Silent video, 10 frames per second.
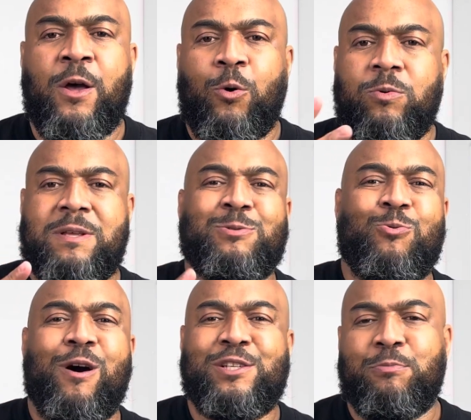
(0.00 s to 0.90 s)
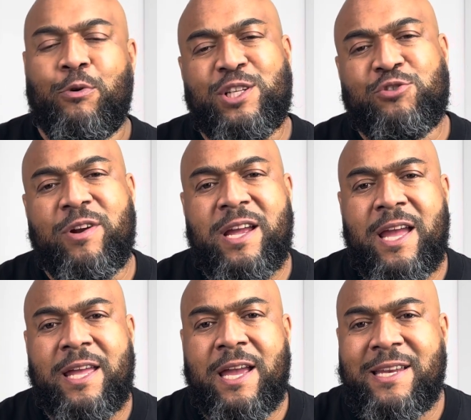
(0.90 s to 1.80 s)
What's up, squad? It's your boy
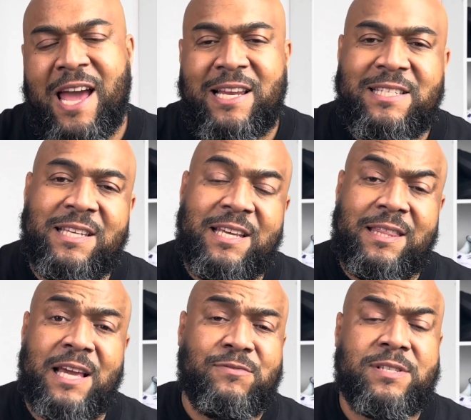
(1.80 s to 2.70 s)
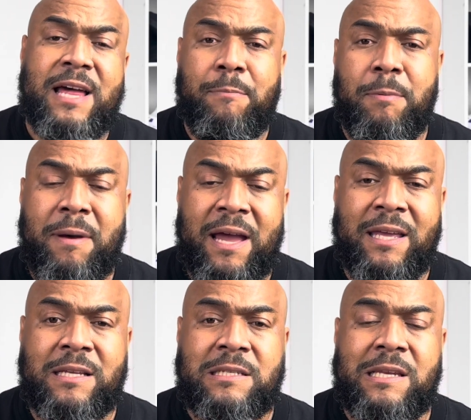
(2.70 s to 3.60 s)
Trey, aka Daddy C. Thanks for stopping back
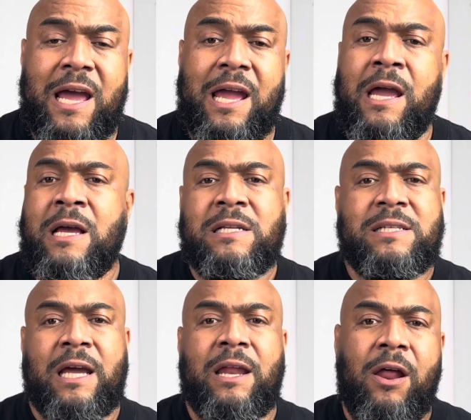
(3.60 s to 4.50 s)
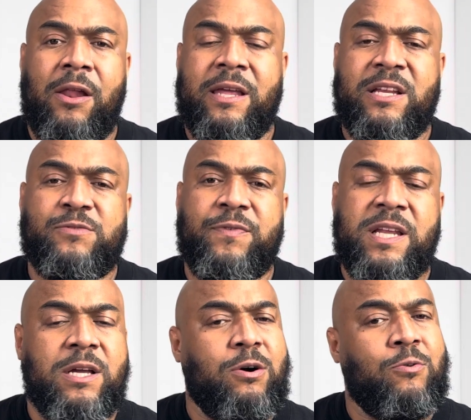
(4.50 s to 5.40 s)
in today, checking out our latest
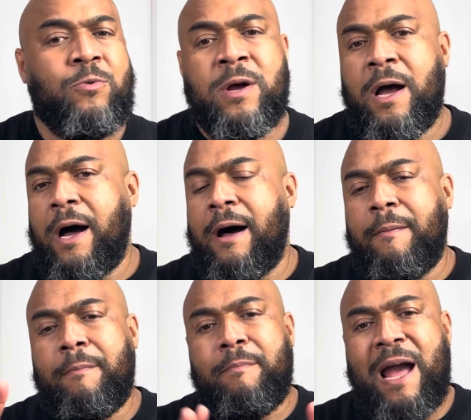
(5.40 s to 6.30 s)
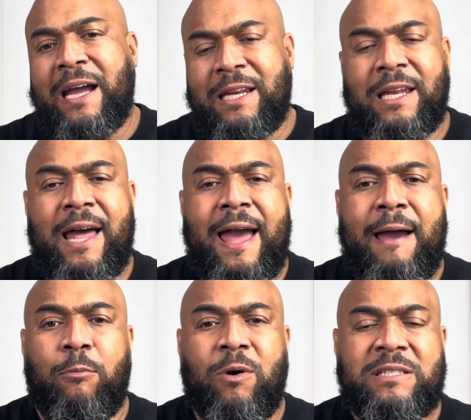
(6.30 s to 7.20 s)
video. Back in the
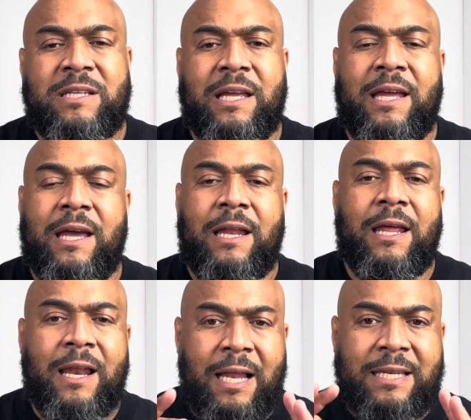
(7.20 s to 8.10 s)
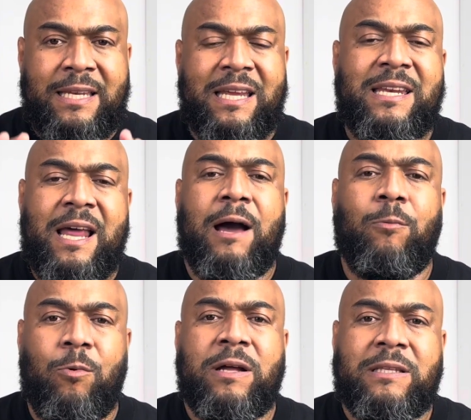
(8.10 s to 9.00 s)
lab once again, and I did not
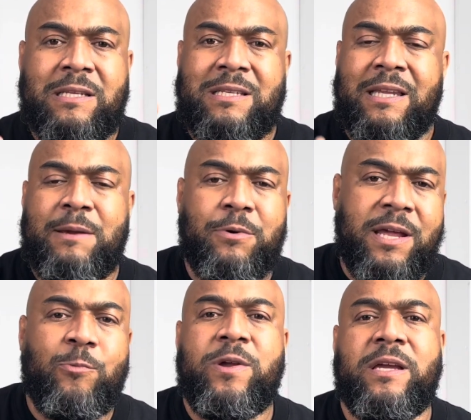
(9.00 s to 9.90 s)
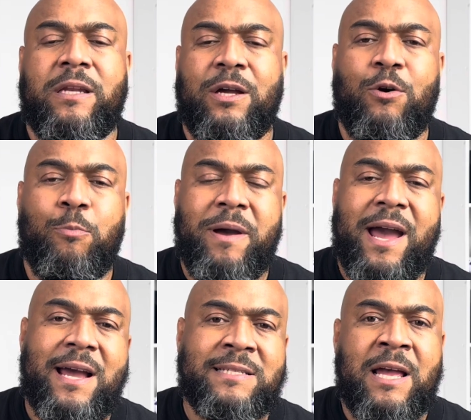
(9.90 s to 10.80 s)
want this Labor Day weekend to go
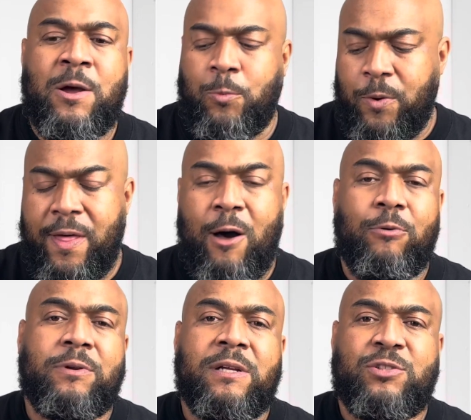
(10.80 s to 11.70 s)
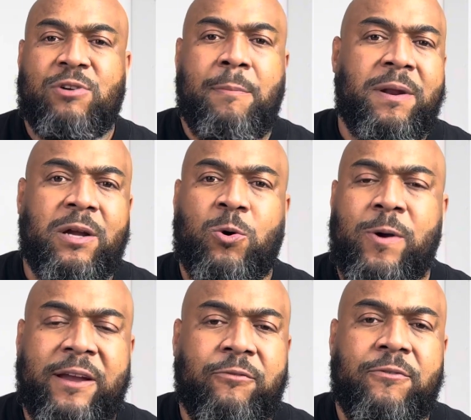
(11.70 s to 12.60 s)
past without dropping a
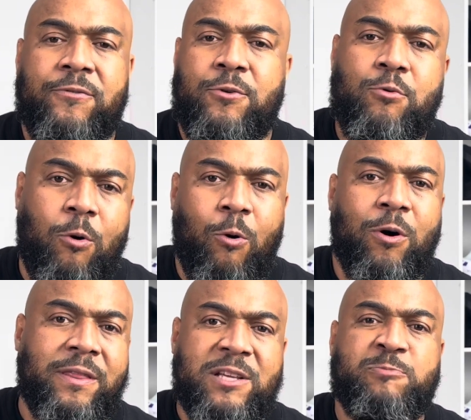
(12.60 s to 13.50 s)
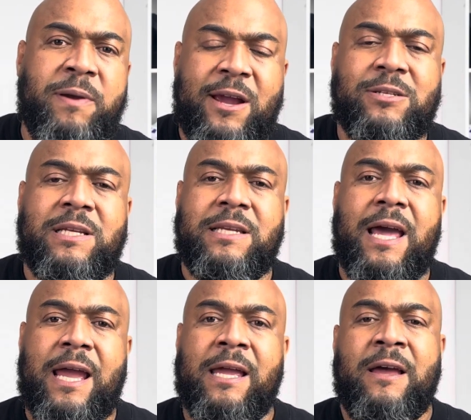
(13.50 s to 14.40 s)
quick review on this pair
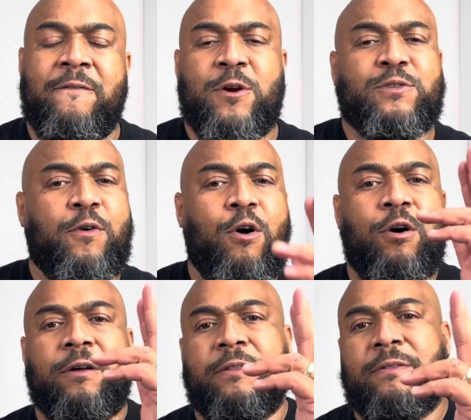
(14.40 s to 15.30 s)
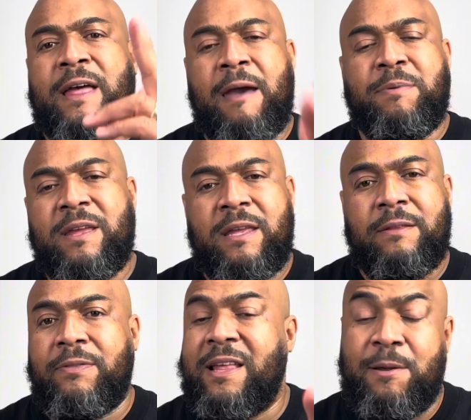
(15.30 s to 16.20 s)
today. First of all, happy
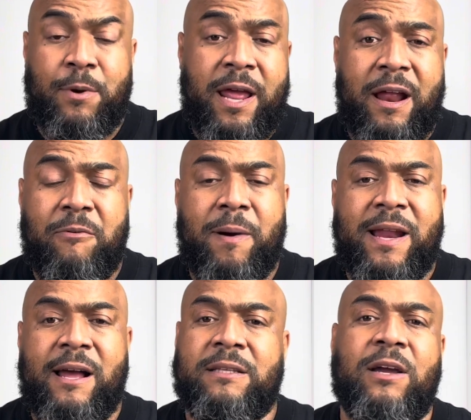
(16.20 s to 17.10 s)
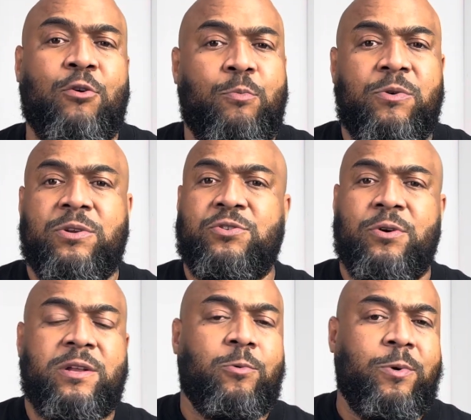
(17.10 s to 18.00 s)
Labor Day to everybody out there. Hope you
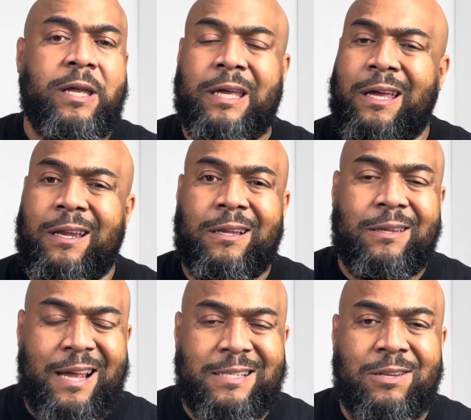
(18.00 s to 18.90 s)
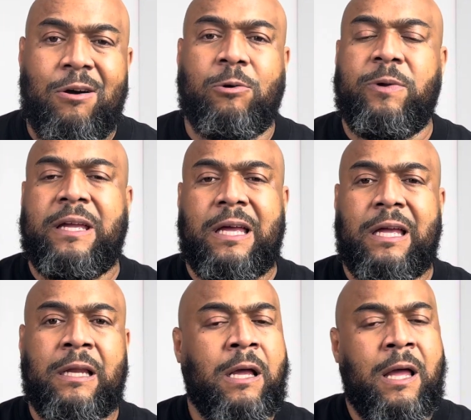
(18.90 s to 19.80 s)
enjoyed your weekend, nice long
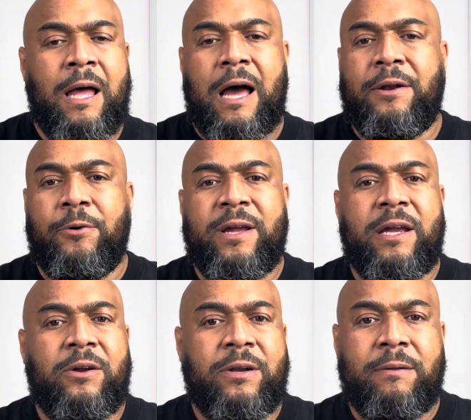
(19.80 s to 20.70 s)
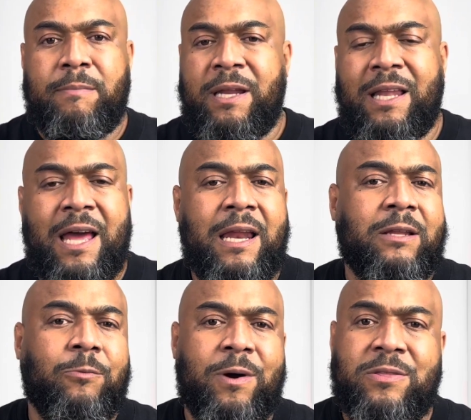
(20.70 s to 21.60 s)
weekend. I know here in the
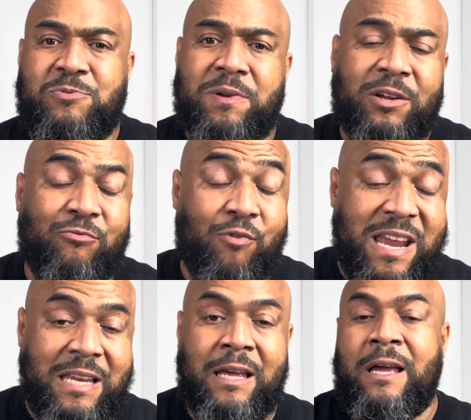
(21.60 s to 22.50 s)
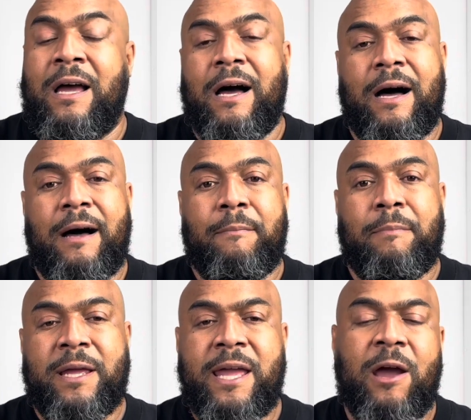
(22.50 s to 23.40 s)
Mid-Atlantic, the weather's been great.
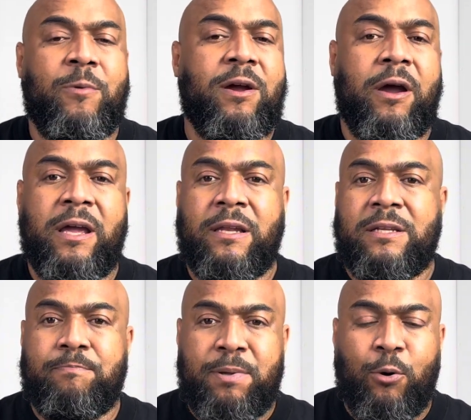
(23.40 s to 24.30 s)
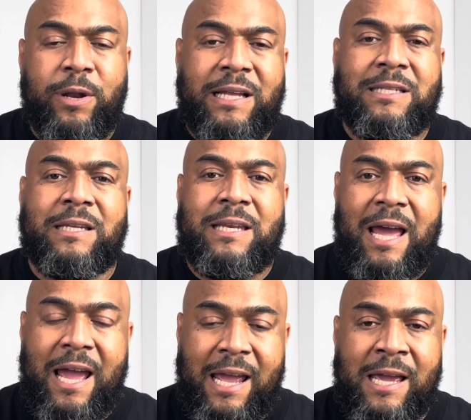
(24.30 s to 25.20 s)
But yeah, we are in the building
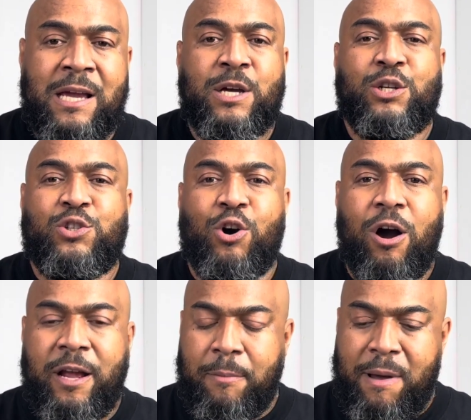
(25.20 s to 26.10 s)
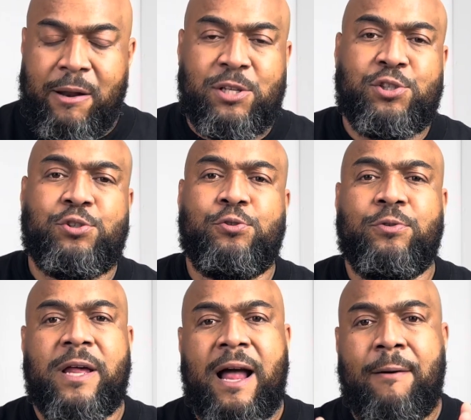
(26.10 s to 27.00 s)
today talking about a shoe
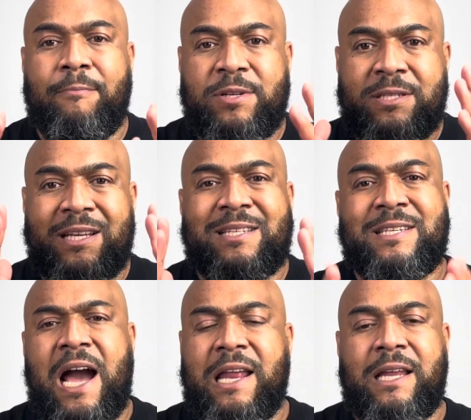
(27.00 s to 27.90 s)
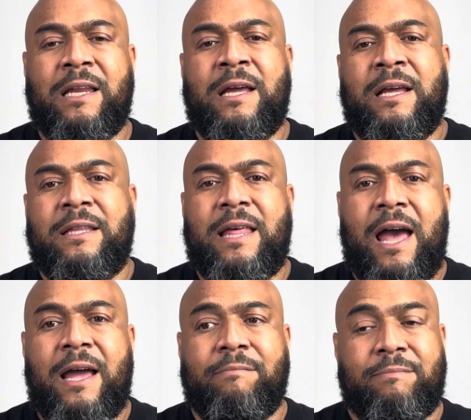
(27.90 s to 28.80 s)
that I'm just excited
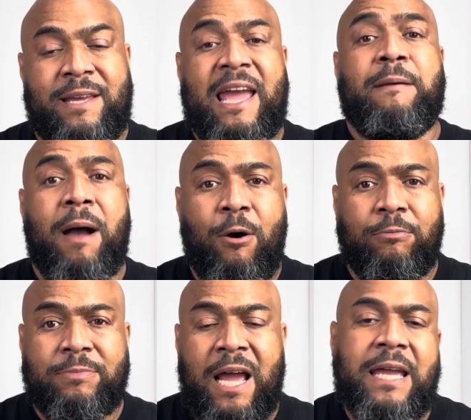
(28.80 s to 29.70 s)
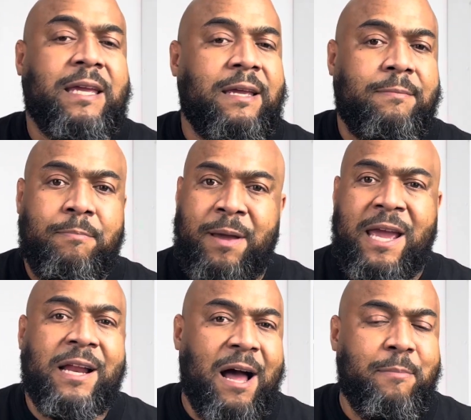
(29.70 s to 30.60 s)
that came out. Nike
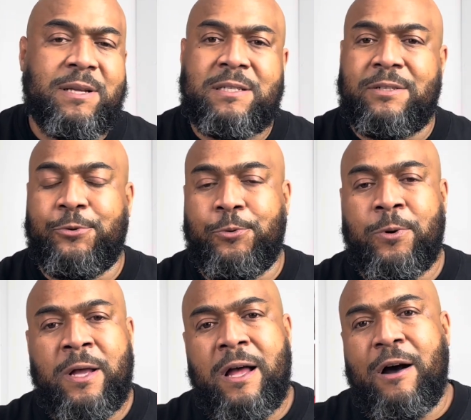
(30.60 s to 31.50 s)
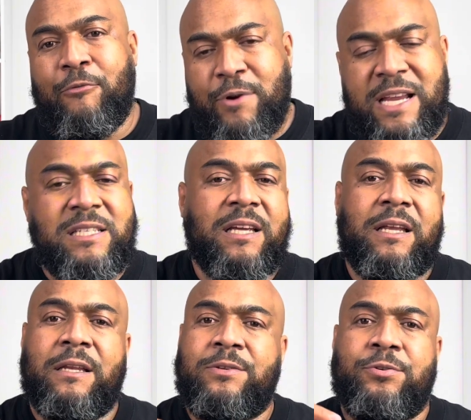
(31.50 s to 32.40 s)
paid homage to a
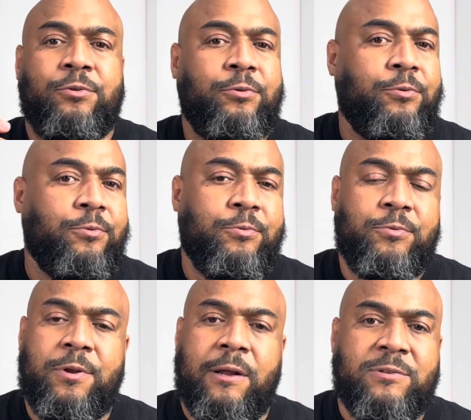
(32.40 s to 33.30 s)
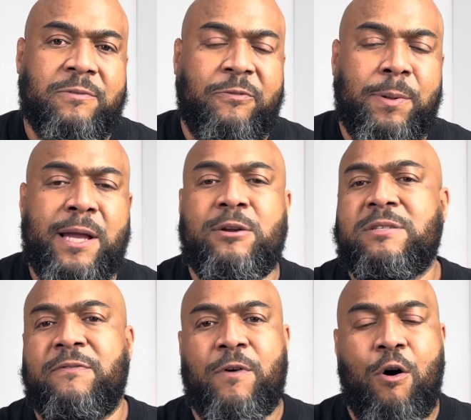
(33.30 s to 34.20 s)
region, to some
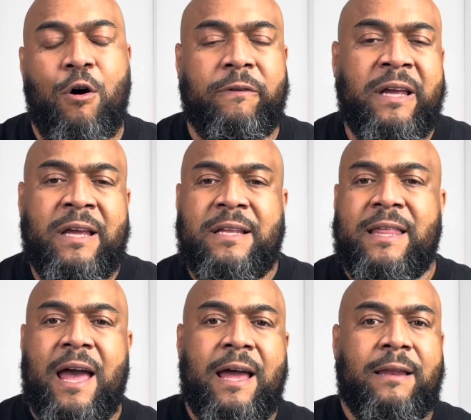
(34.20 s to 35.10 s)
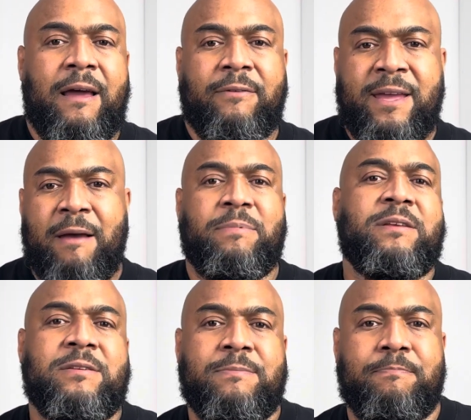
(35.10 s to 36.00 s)
players involved that have kept
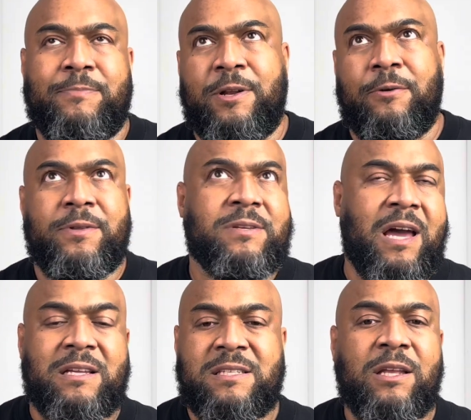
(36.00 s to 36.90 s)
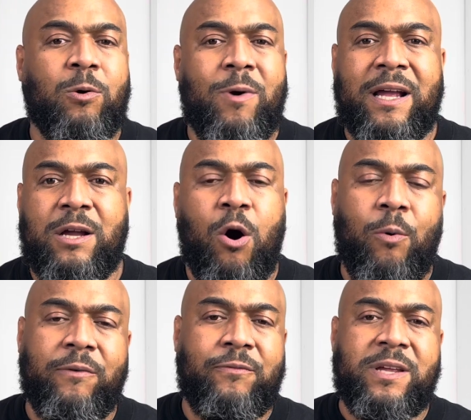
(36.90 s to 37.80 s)
this this kind of silhouette
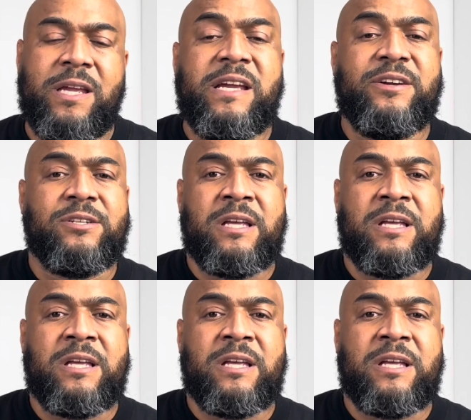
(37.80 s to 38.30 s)
going for years.